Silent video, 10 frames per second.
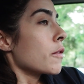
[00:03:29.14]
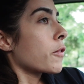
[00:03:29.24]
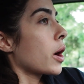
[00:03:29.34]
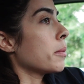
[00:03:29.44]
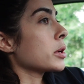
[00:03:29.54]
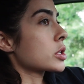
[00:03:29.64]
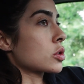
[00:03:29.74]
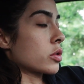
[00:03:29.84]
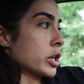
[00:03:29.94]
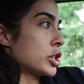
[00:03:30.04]
from a
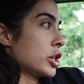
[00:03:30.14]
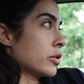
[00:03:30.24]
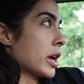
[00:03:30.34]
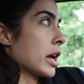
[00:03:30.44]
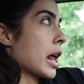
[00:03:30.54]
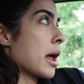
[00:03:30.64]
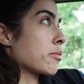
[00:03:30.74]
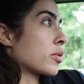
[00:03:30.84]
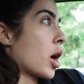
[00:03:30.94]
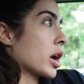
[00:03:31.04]
storage unit,
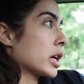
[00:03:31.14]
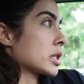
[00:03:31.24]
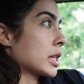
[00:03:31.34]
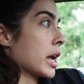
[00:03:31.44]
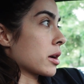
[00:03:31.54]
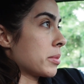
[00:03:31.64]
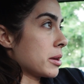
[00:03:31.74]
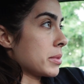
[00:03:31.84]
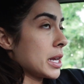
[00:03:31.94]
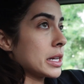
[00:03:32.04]
and brought it to the
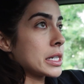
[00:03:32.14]
Airbnb.